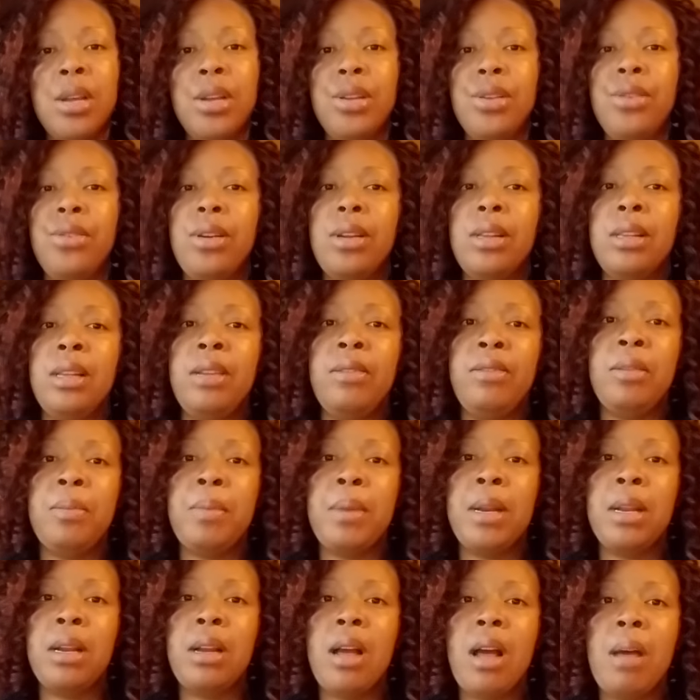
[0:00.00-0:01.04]
you can leave them
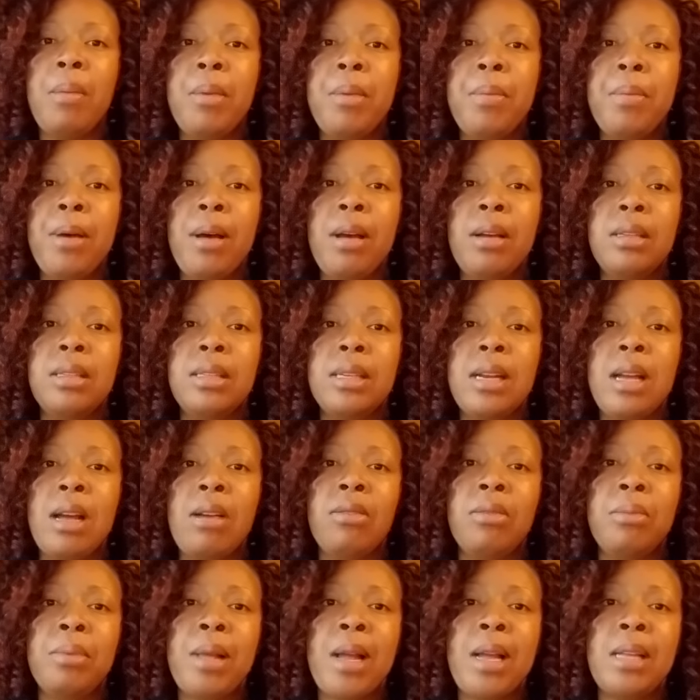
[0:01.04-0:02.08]
in the comment box and I'll
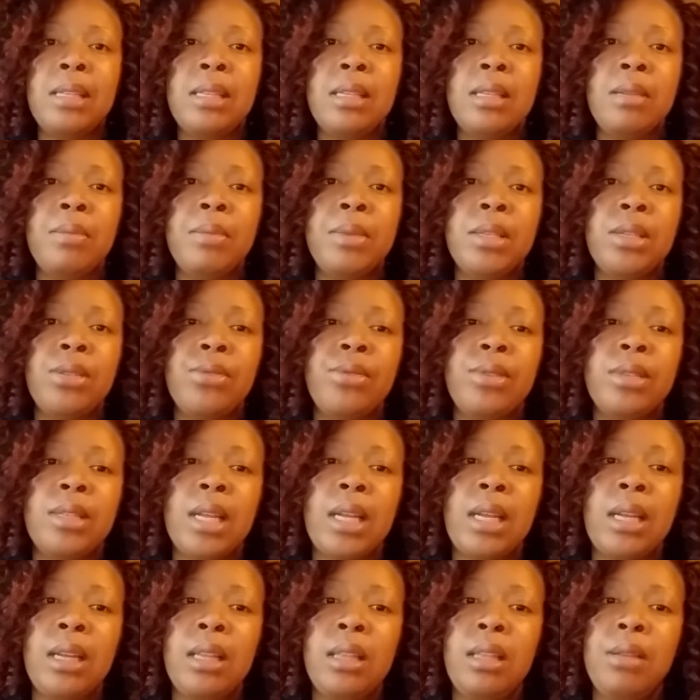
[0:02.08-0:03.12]
reply to them as soon as I
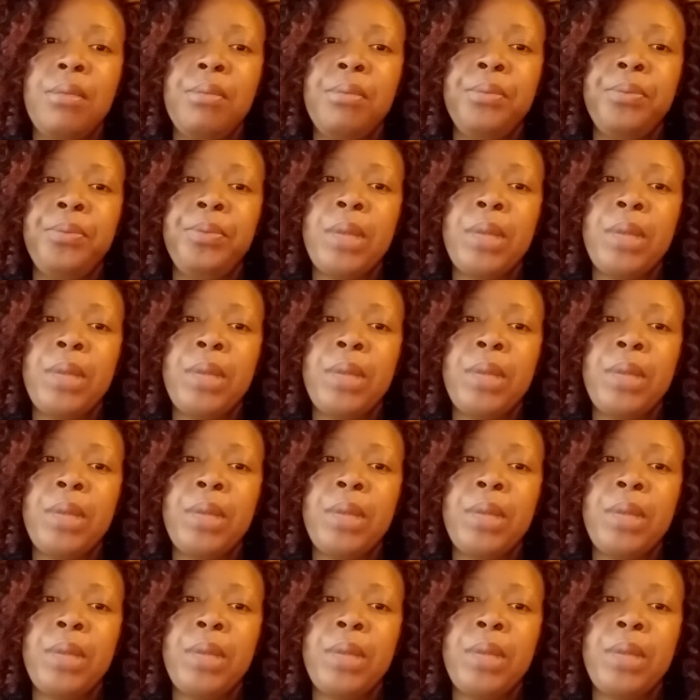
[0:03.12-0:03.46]
get them.